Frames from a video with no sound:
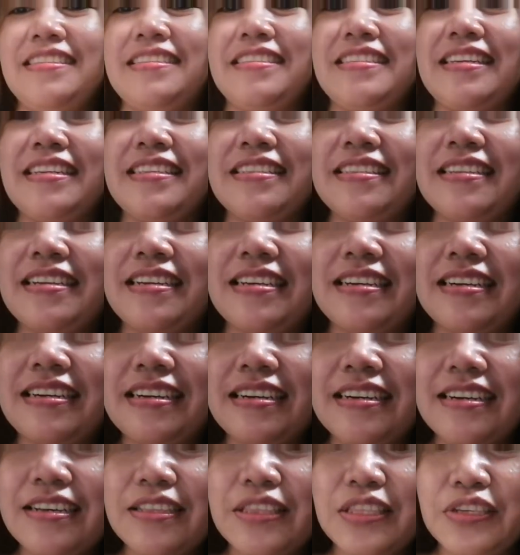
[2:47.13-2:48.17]
Says
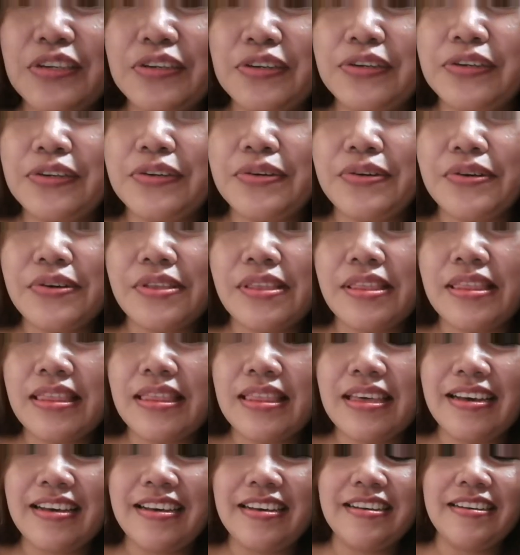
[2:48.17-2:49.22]
here, to Ruth,
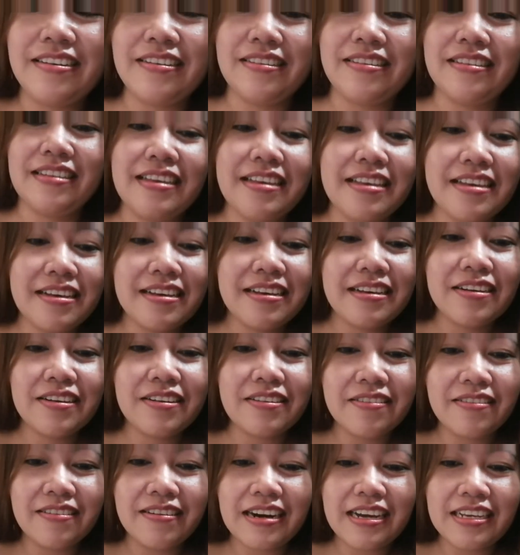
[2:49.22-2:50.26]

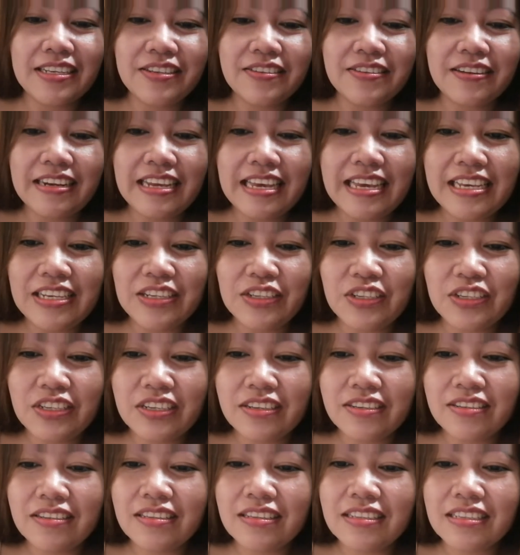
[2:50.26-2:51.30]

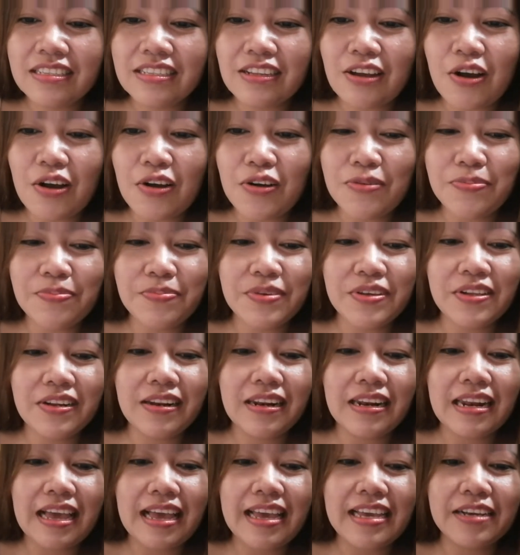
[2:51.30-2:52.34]
congratulations. Hope you
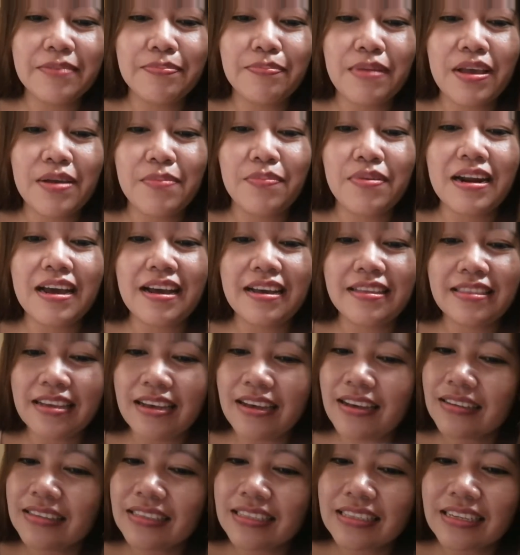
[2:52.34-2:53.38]
like my
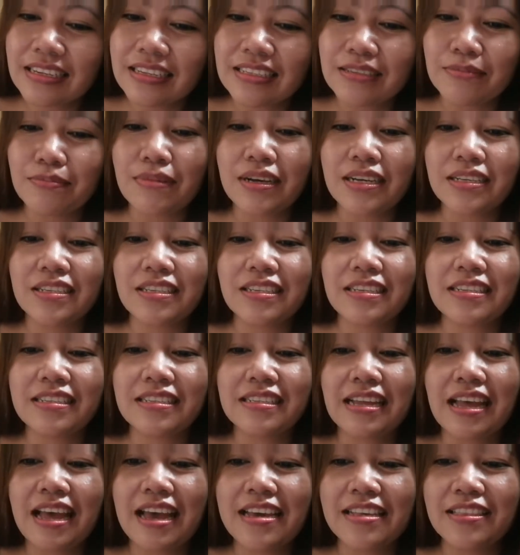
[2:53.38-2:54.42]
products as much
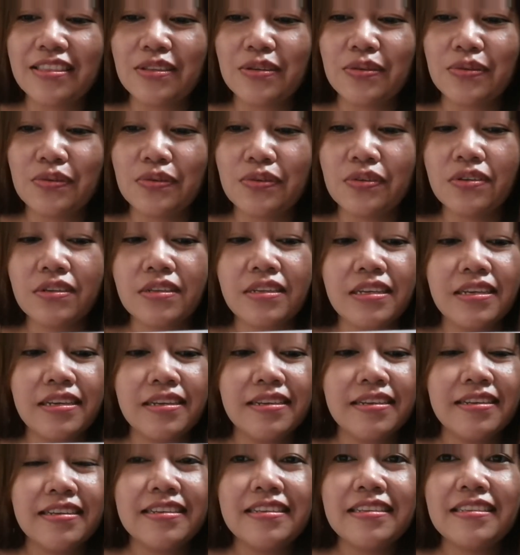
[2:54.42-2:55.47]
as I do.
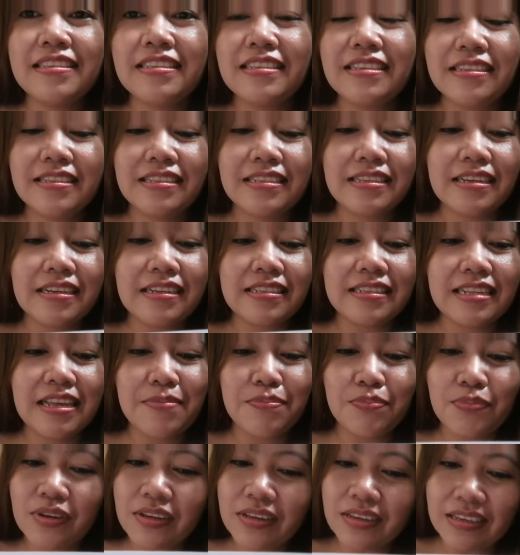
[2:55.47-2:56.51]
Just a
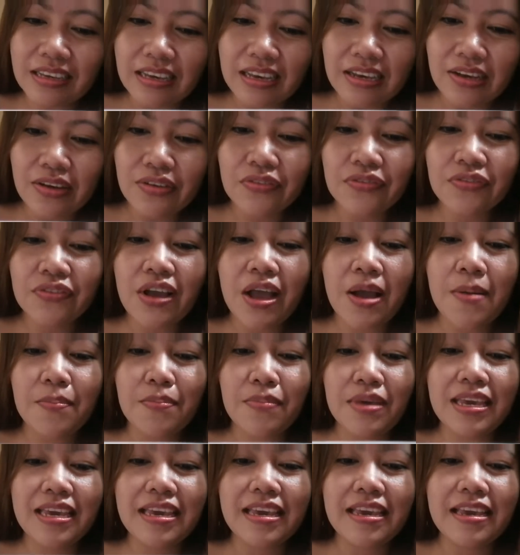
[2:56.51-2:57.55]
simple gift.
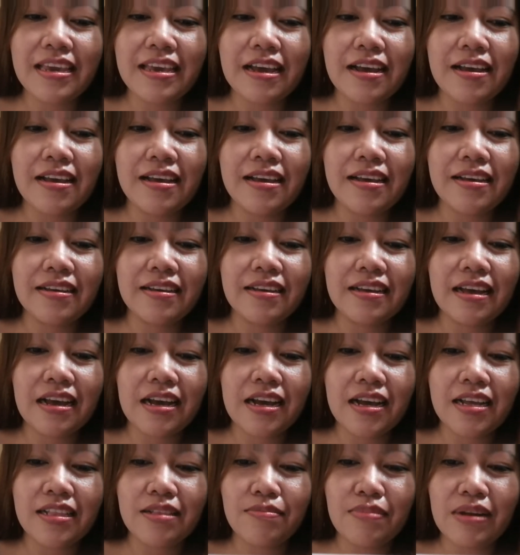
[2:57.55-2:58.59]
May
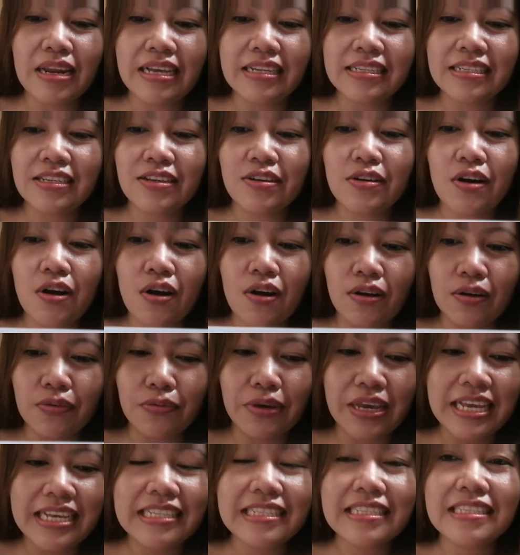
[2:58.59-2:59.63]
God bless you
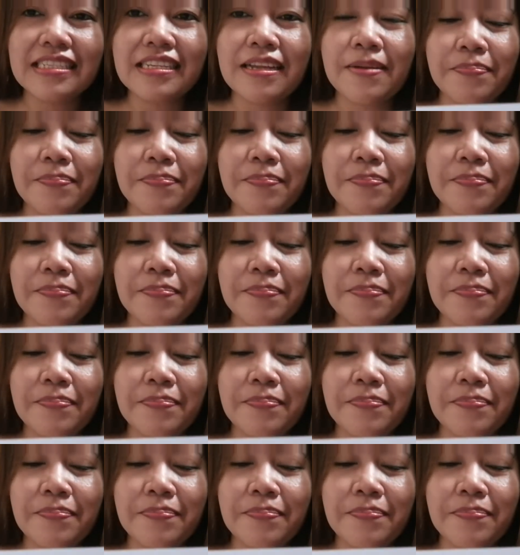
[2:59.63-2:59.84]
always.